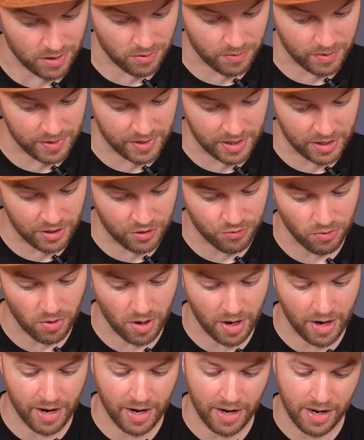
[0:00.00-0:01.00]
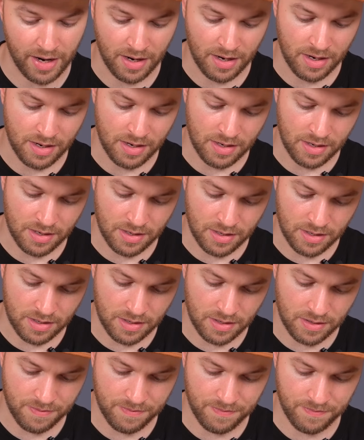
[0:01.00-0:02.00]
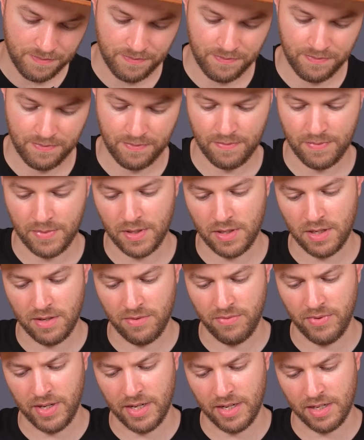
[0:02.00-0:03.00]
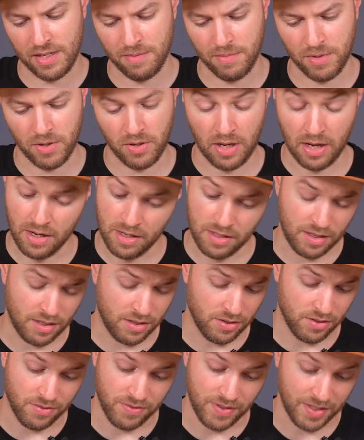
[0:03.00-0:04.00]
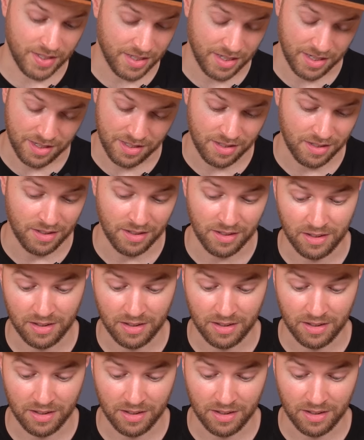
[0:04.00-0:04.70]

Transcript: so when they dry, see if we get some of the, that looks fantastic.